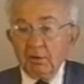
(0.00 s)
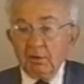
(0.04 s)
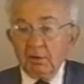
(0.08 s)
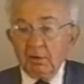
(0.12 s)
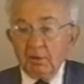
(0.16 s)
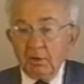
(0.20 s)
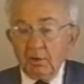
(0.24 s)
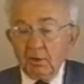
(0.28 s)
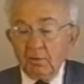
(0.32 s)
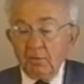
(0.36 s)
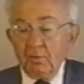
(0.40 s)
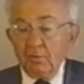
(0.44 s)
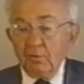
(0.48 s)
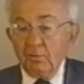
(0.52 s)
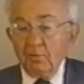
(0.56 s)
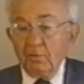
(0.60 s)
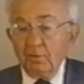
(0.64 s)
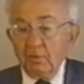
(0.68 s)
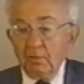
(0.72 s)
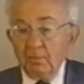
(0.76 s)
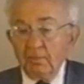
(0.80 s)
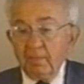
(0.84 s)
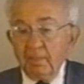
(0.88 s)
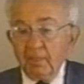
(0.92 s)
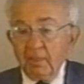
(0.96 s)
no
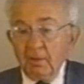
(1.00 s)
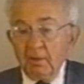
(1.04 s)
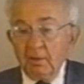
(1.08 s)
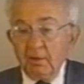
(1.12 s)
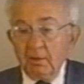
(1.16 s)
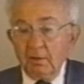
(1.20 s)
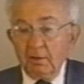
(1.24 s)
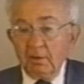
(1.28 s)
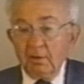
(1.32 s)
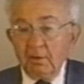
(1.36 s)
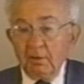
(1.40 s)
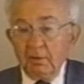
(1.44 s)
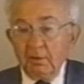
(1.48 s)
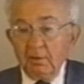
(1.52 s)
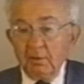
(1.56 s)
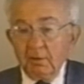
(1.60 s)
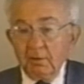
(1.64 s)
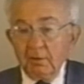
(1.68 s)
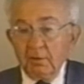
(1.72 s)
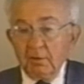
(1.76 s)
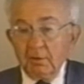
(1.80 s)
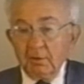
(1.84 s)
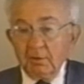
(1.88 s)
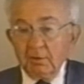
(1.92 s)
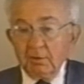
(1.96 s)
uh,
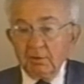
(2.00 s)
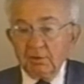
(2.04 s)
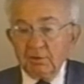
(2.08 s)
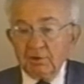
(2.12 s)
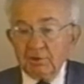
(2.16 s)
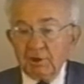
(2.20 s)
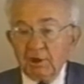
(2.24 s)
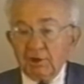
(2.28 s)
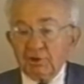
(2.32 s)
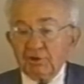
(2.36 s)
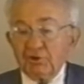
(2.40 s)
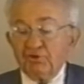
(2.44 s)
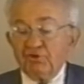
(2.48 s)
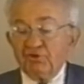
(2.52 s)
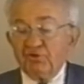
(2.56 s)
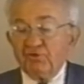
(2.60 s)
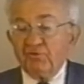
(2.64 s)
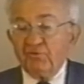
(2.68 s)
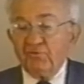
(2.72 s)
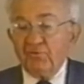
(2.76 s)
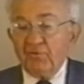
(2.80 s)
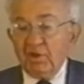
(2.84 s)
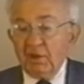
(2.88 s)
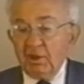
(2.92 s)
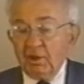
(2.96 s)
touch
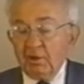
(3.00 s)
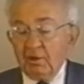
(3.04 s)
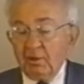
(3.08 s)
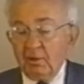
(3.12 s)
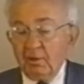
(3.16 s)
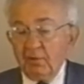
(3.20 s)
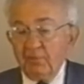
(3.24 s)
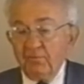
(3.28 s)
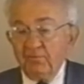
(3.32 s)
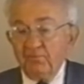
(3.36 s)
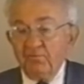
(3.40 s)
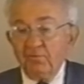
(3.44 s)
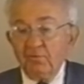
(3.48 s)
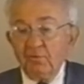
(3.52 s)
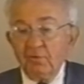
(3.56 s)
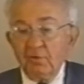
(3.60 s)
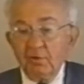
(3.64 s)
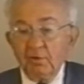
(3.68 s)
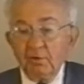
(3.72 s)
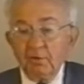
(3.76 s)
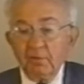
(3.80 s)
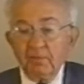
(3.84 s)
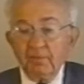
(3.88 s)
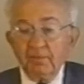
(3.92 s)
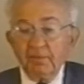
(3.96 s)
feel for
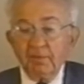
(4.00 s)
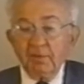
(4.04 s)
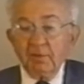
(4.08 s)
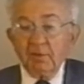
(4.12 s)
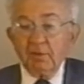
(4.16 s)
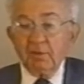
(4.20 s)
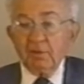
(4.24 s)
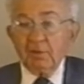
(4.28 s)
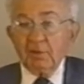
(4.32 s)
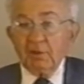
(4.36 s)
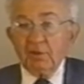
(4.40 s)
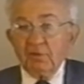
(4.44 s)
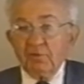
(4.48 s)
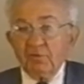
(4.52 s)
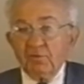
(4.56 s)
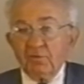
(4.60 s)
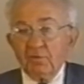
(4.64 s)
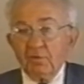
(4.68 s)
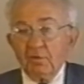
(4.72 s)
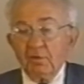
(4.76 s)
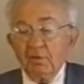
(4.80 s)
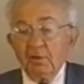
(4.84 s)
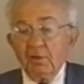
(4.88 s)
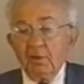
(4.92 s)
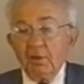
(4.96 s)
these
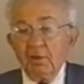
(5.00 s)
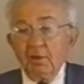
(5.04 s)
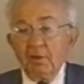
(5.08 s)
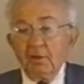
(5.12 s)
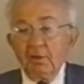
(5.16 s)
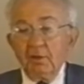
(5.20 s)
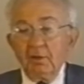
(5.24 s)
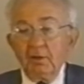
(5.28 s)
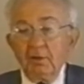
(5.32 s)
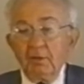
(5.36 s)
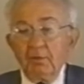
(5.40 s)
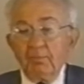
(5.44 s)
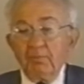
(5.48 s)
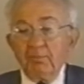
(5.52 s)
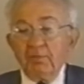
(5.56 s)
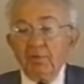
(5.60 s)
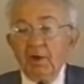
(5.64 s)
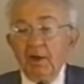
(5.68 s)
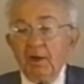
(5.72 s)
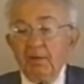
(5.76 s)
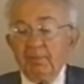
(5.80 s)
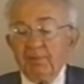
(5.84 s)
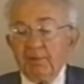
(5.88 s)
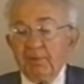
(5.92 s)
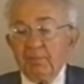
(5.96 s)

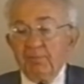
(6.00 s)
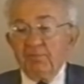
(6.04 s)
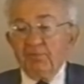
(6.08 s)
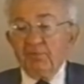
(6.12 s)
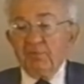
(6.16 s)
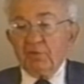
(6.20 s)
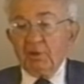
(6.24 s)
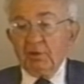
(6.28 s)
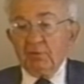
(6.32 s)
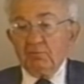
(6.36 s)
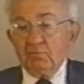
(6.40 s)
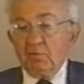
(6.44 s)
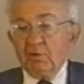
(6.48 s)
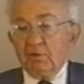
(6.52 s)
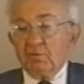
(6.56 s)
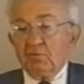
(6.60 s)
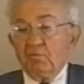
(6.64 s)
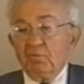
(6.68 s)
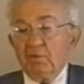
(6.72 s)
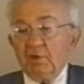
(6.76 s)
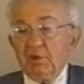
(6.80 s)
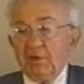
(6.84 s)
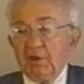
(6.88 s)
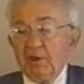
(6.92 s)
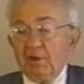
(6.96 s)
problems in what
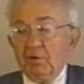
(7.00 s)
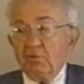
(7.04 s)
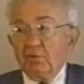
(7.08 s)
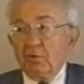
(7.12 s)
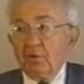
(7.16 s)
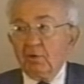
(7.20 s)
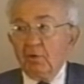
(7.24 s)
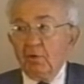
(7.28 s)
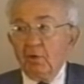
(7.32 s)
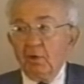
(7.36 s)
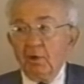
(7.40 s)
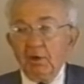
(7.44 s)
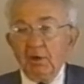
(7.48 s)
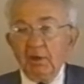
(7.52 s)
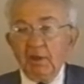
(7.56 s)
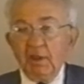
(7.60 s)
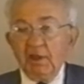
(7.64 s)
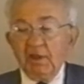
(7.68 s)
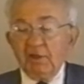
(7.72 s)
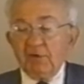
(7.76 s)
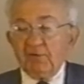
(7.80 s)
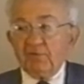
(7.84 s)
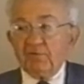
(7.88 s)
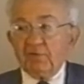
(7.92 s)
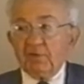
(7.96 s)
we now call
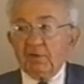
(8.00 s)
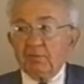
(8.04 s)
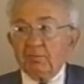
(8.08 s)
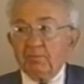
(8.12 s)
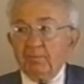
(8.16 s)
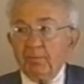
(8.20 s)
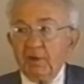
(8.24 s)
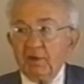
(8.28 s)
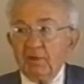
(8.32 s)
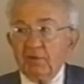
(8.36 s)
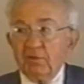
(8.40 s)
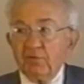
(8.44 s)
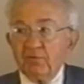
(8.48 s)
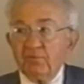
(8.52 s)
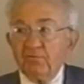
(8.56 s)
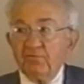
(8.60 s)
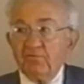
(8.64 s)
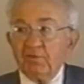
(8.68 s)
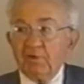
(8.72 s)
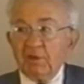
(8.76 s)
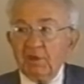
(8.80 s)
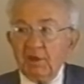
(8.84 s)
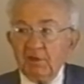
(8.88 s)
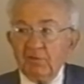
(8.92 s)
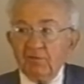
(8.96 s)
asset-based
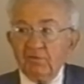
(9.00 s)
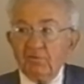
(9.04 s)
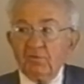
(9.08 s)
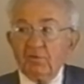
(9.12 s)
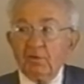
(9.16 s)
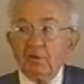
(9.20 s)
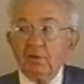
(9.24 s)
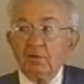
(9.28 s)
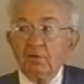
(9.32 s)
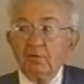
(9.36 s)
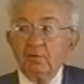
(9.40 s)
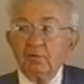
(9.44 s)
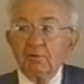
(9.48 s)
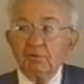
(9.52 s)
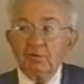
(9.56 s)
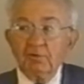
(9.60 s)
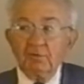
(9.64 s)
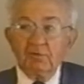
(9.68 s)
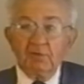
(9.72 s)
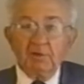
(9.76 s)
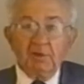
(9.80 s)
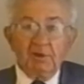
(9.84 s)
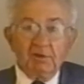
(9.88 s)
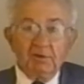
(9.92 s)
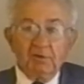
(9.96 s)
financing, although
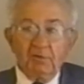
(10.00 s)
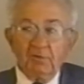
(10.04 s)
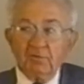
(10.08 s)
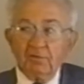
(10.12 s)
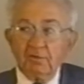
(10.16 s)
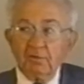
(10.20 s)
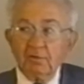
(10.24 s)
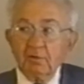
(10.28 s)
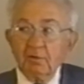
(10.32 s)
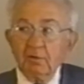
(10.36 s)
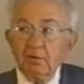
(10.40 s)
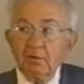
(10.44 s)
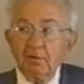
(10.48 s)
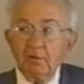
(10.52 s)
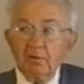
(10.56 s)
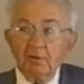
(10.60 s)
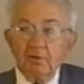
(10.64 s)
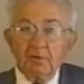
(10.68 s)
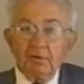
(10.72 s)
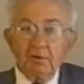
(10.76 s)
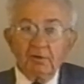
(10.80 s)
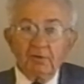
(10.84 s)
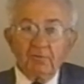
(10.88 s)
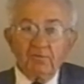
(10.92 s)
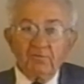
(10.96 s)
that is
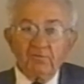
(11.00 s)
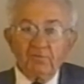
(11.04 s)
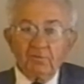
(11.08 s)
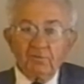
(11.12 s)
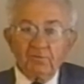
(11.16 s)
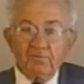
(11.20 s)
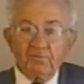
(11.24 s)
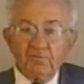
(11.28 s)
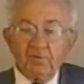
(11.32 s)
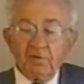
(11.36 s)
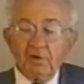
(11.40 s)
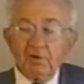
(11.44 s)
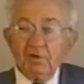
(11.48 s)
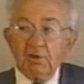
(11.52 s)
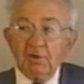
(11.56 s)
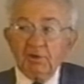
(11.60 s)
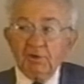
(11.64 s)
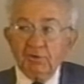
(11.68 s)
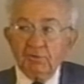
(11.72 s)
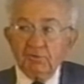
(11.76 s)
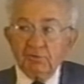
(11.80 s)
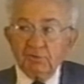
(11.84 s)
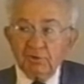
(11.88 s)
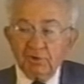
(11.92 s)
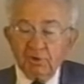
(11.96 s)
a fairly
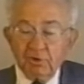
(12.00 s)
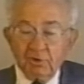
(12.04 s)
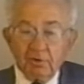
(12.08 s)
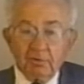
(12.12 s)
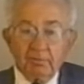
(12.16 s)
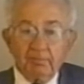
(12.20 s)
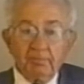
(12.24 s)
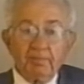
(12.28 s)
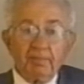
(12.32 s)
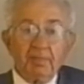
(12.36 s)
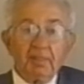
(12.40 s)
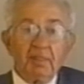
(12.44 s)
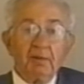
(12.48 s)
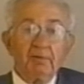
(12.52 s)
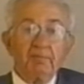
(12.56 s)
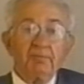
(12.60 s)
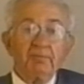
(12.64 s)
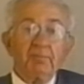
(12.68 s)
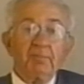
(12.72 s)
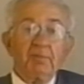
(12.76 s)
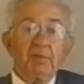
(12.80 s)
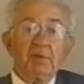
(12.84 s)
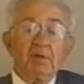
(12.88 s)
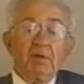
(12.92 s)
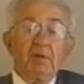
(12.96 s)
new term.
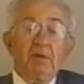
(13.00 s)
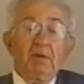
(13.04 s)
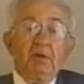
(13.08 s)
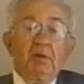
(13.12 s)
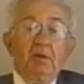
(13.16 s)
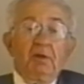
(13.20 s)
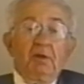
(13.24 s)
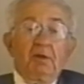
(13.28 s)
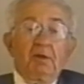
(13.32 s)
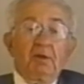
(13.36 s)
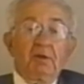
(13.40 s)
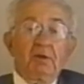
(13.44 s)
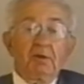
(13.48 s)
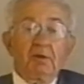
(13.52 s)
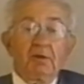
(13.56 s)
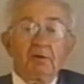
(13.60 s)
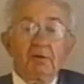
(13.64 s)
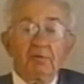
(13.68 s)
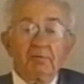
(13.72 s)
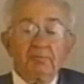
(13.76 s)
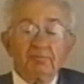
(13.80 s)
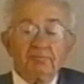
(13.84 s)
Uh,